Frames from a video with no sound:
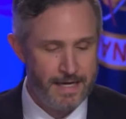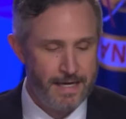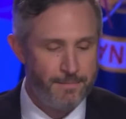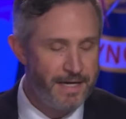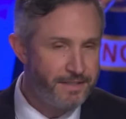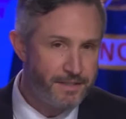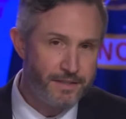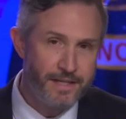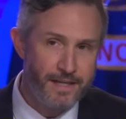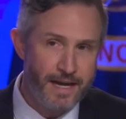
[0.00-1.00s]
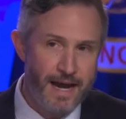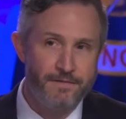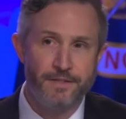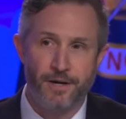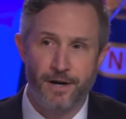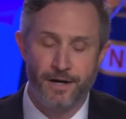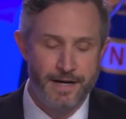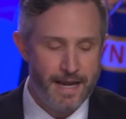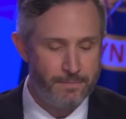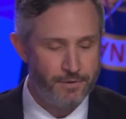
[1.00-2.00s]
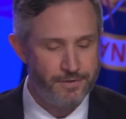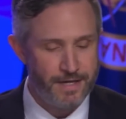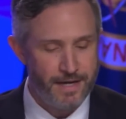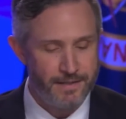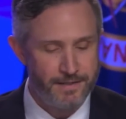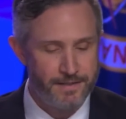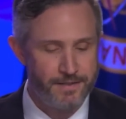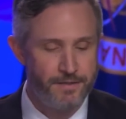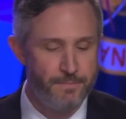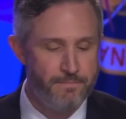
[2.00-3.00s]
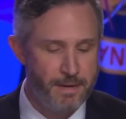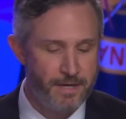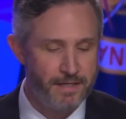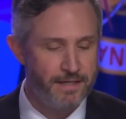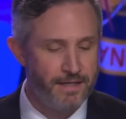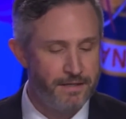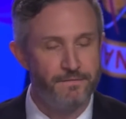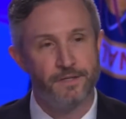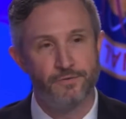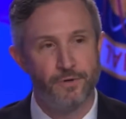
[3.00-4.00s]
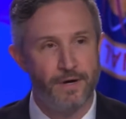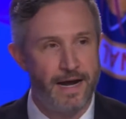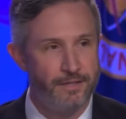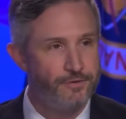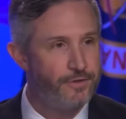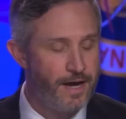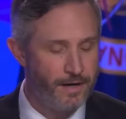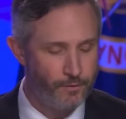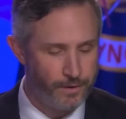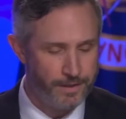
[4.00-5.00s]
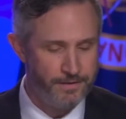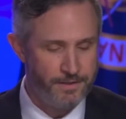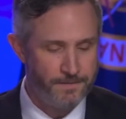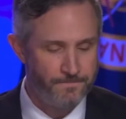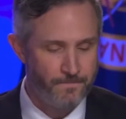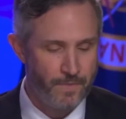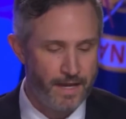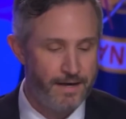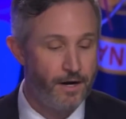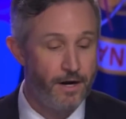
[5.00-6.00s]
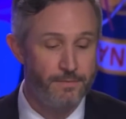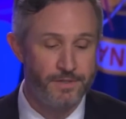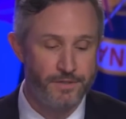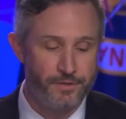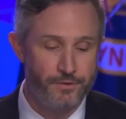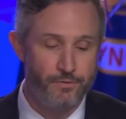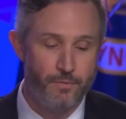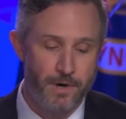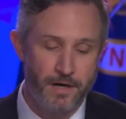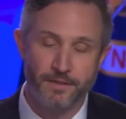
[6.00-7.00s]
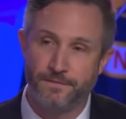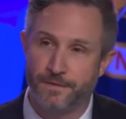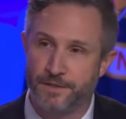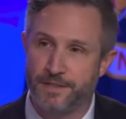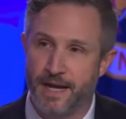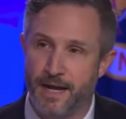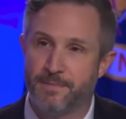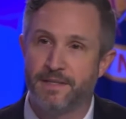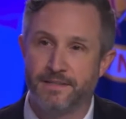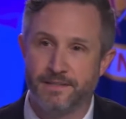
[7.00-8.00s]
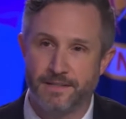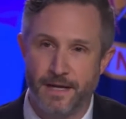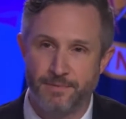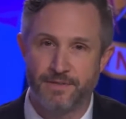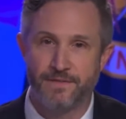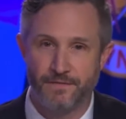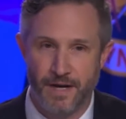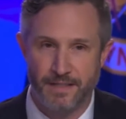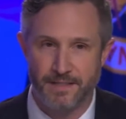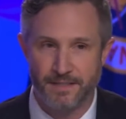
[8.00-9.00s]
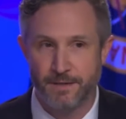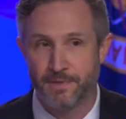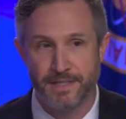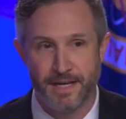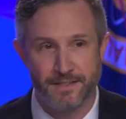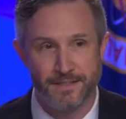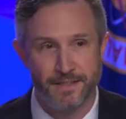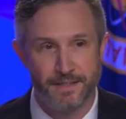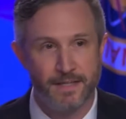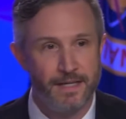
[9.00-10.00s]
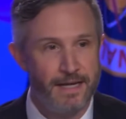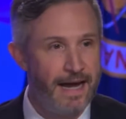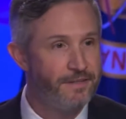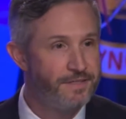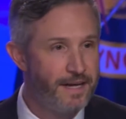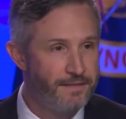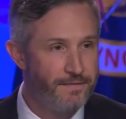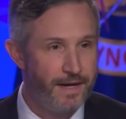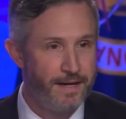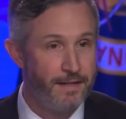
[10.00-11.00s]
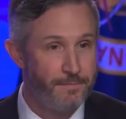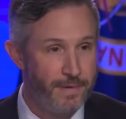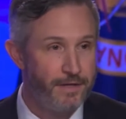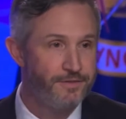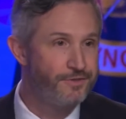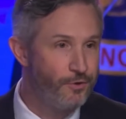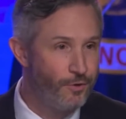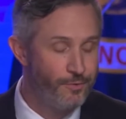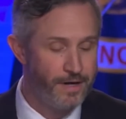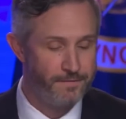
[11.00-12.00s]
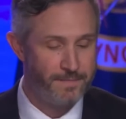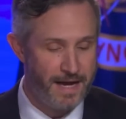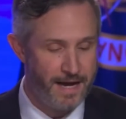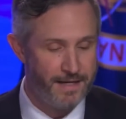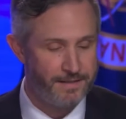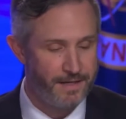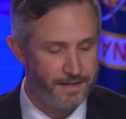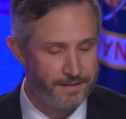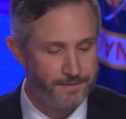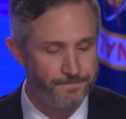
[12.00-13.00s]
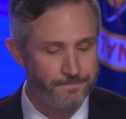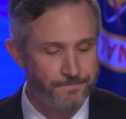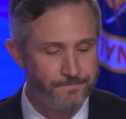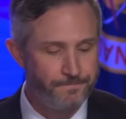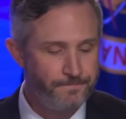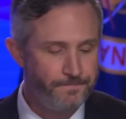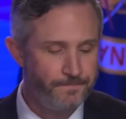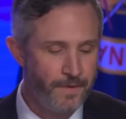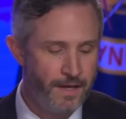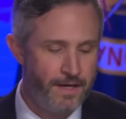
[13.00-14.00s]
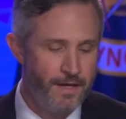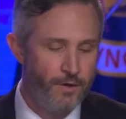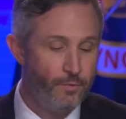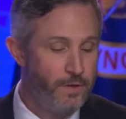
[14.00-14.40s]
Basically, Avatar enables us to mimic individual astronaut organs. And Artemis 2 will mark the first time that these types of devices have been tested outside the Van Allen belts or away from the ISS. We